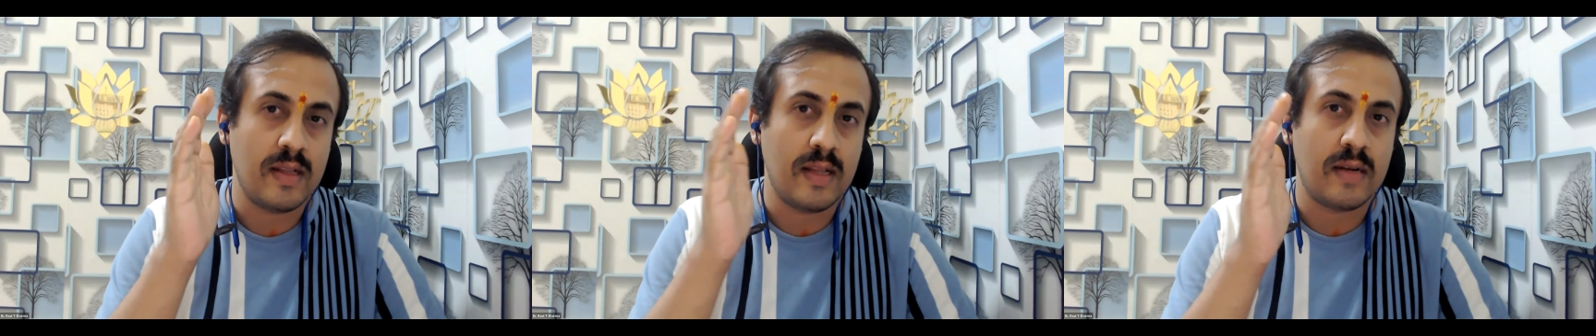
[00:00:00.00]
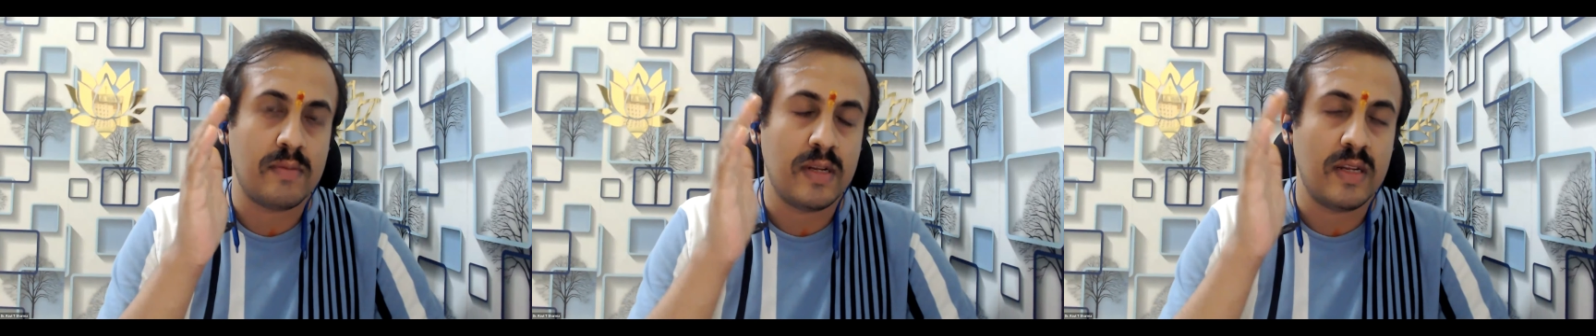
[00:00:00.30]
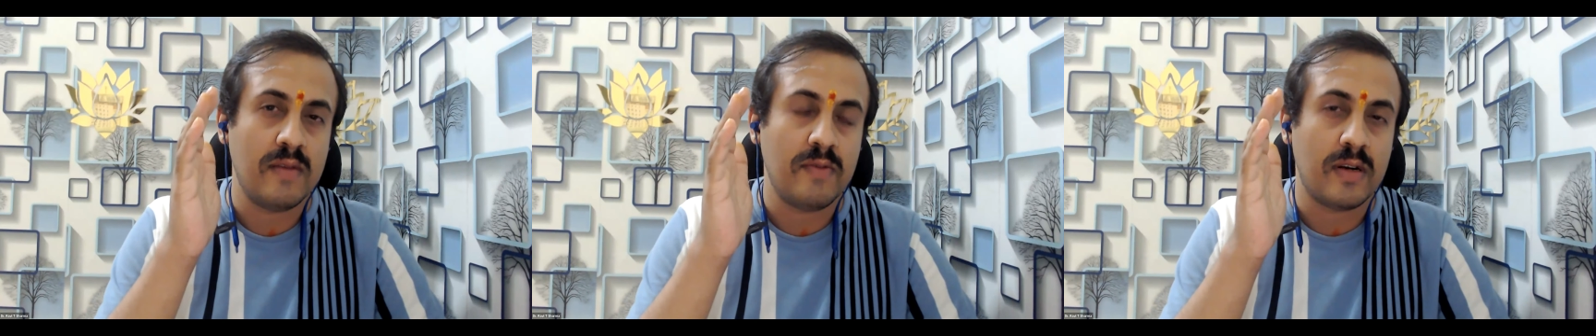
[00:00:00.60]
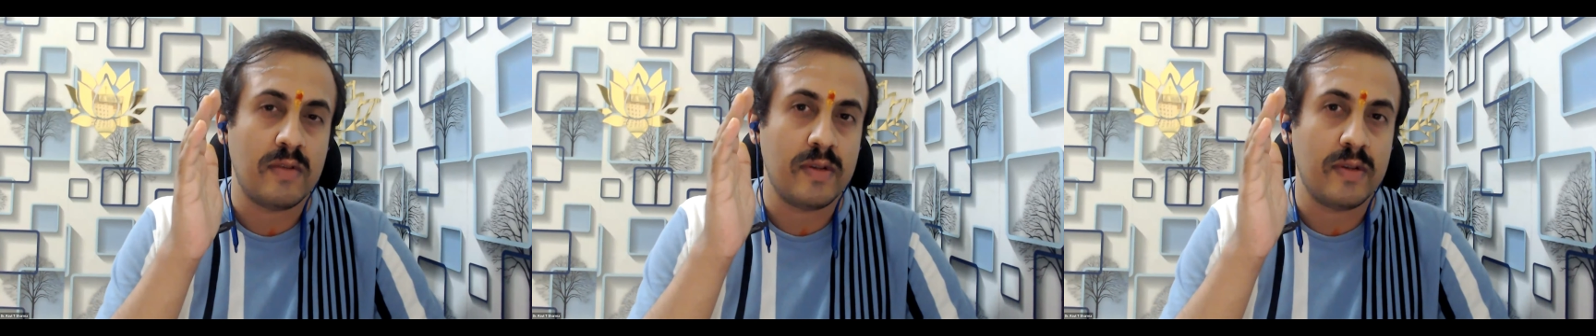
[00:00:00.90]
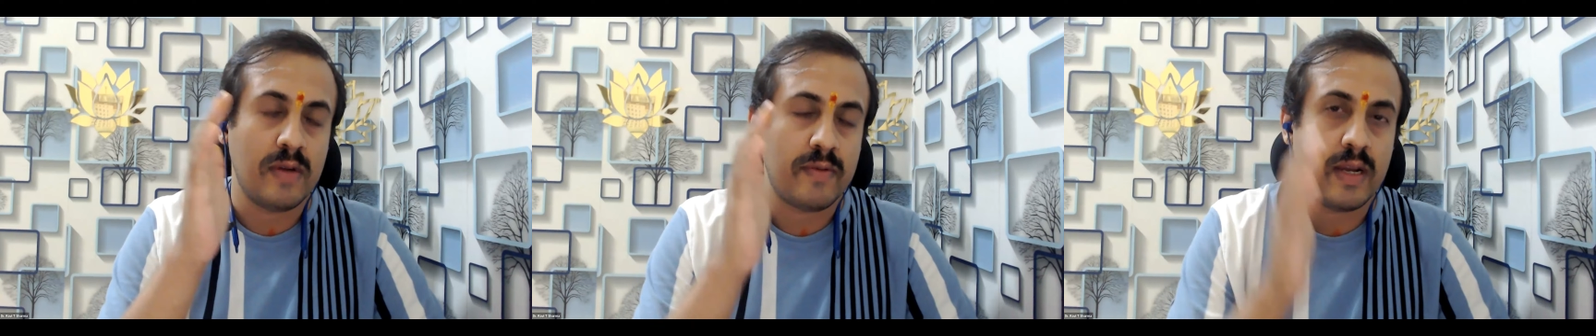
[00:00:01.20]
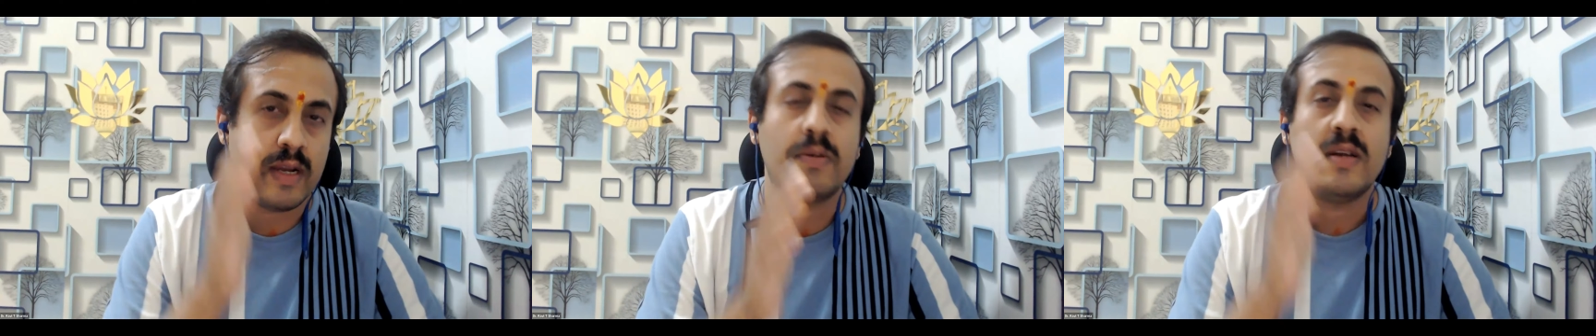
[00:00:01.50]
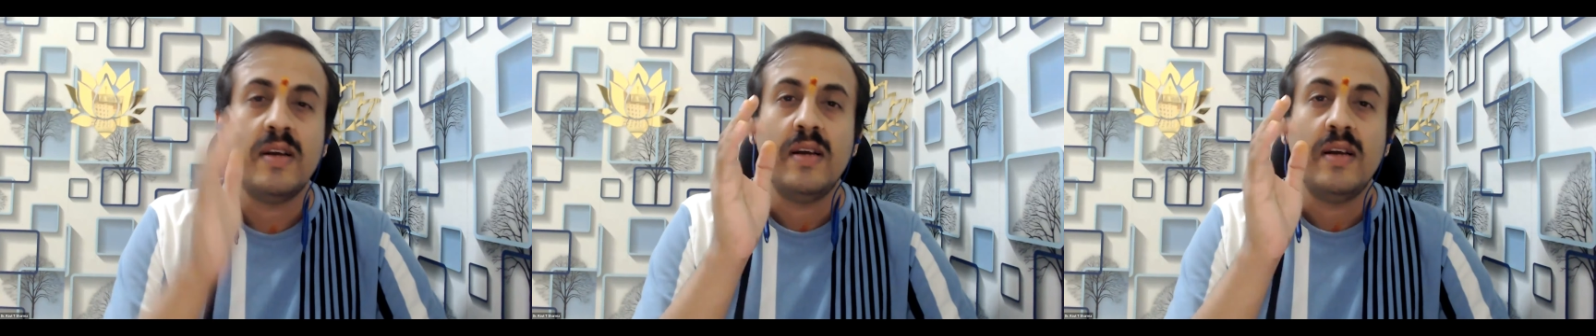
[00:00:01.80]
In that money, whatever you have kept,